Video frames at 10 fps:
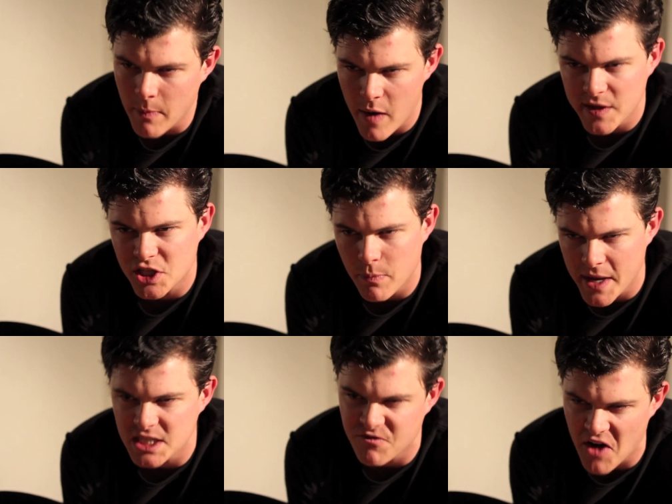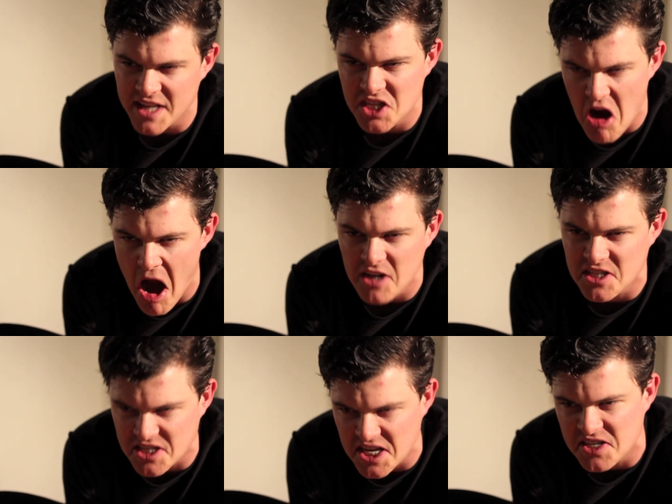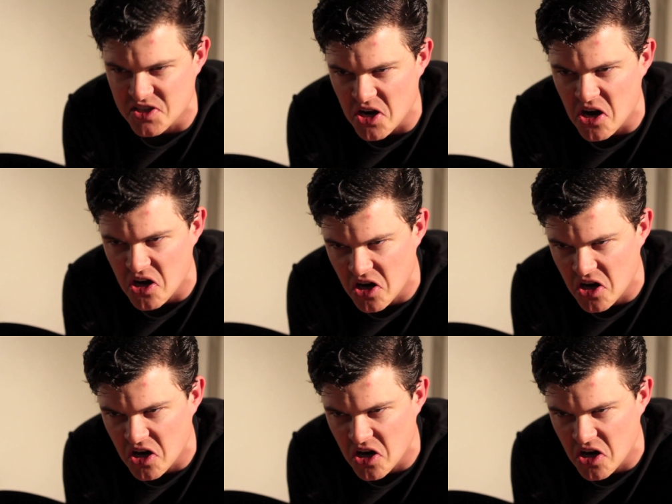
You married your best friend's hot sister.